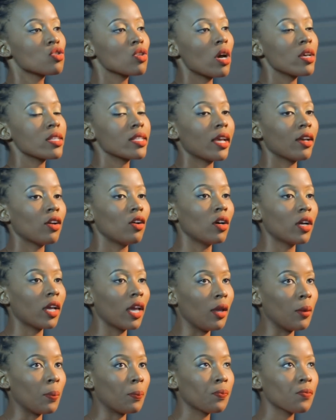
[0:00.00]
So I was like,
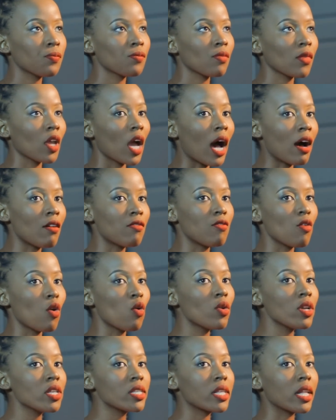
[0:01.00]
okay. I've
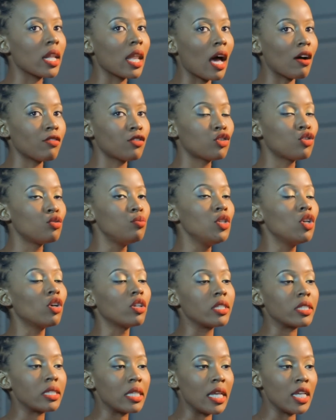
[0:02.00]
always loved to be
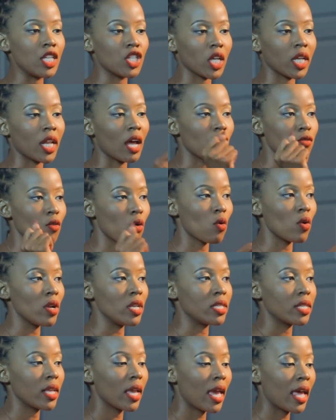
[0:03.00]
on stage, and I
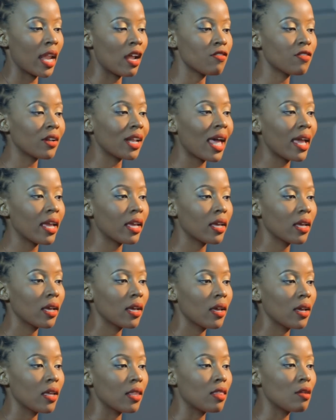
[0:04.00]
feel like
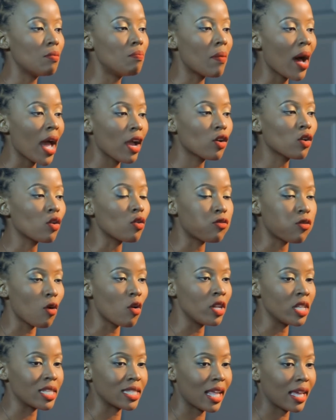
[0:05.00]
the
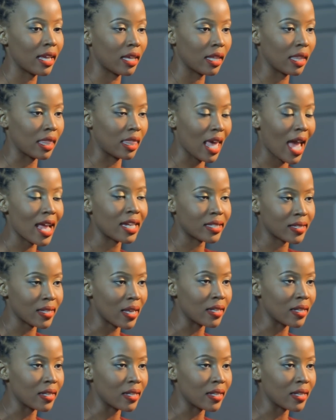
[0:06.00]
microphone is like that